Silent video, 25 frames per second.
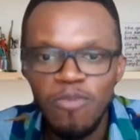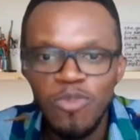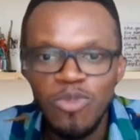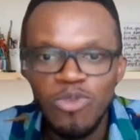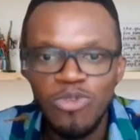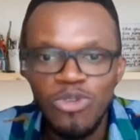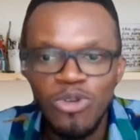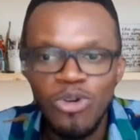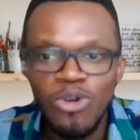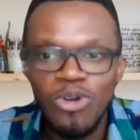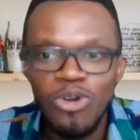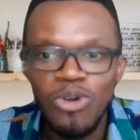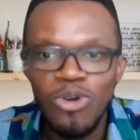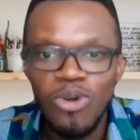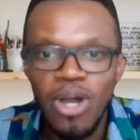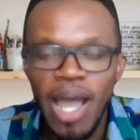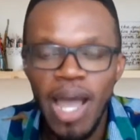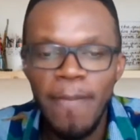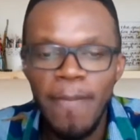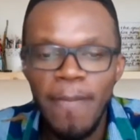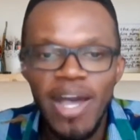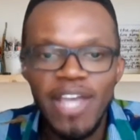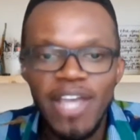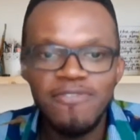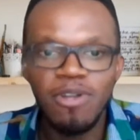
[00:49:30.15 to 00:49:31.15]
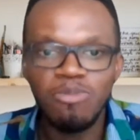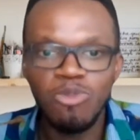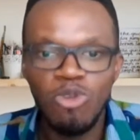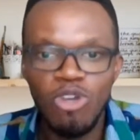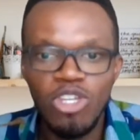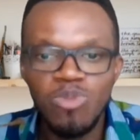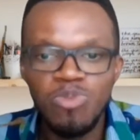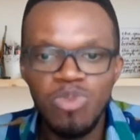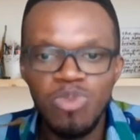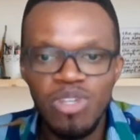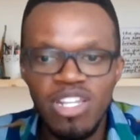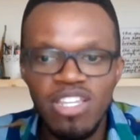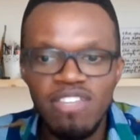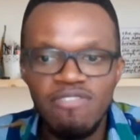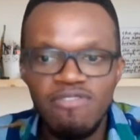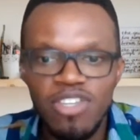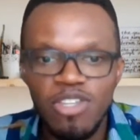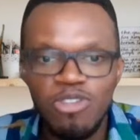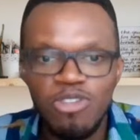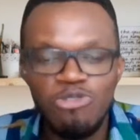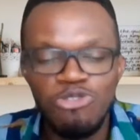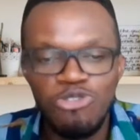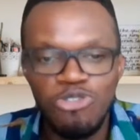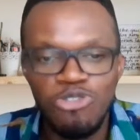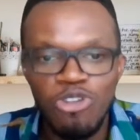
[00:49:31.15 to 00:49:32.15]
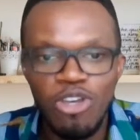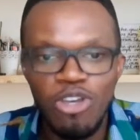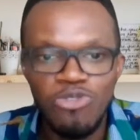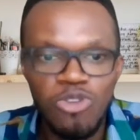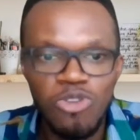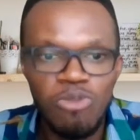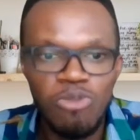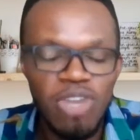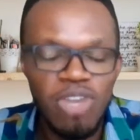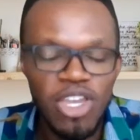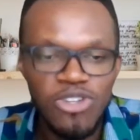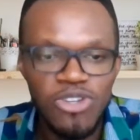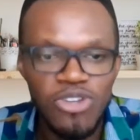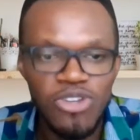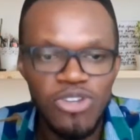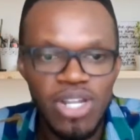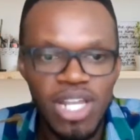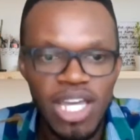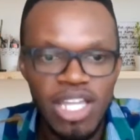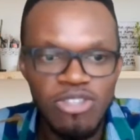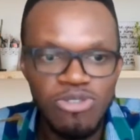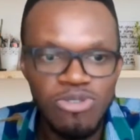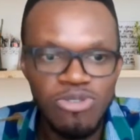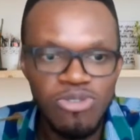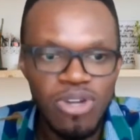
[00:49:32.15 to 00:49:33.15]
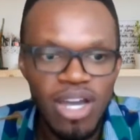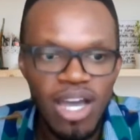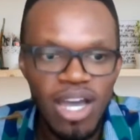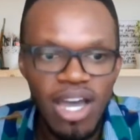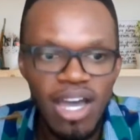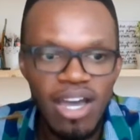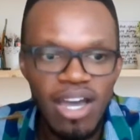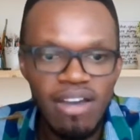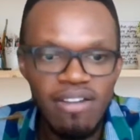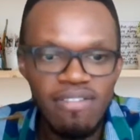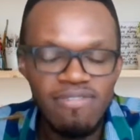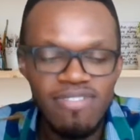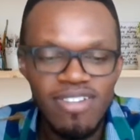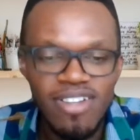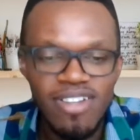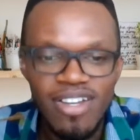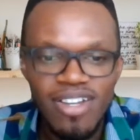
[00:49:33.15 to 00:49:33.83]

So apart from just believing, you should also make sure that you have